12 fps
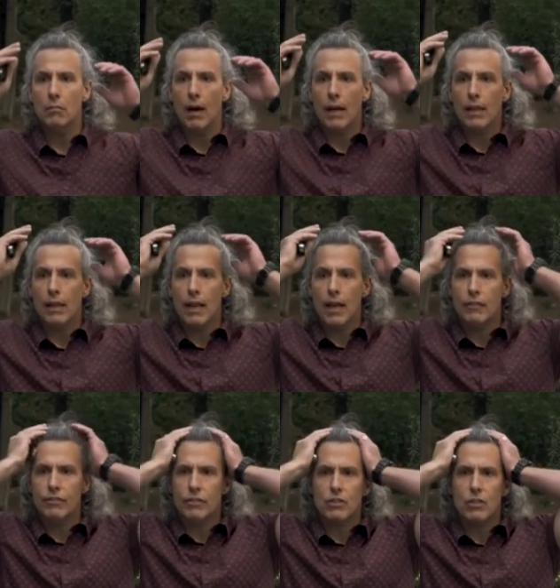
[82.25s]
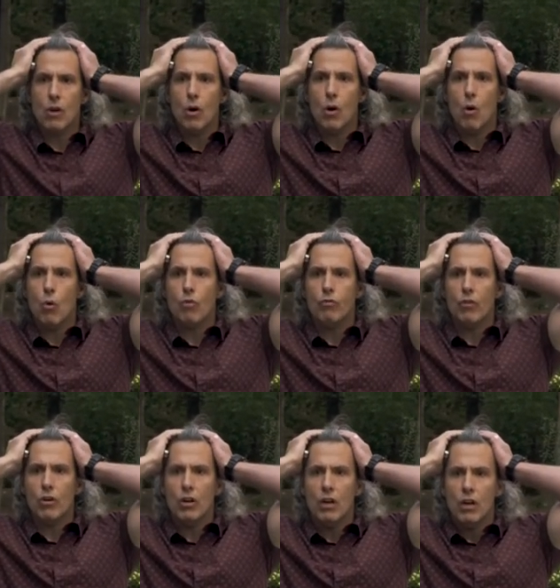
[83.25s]
My life is
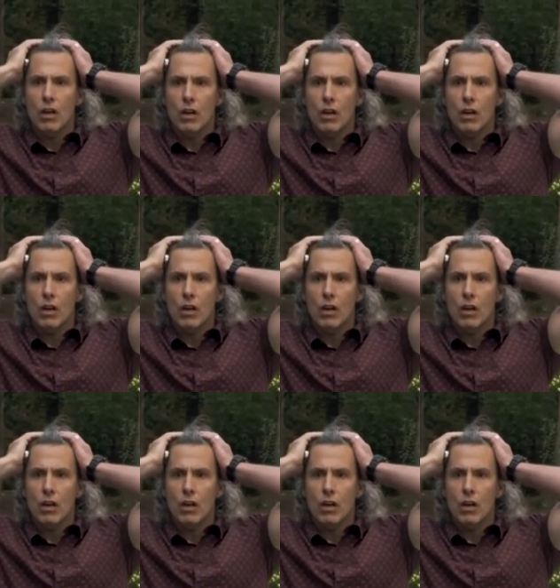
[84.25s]
over.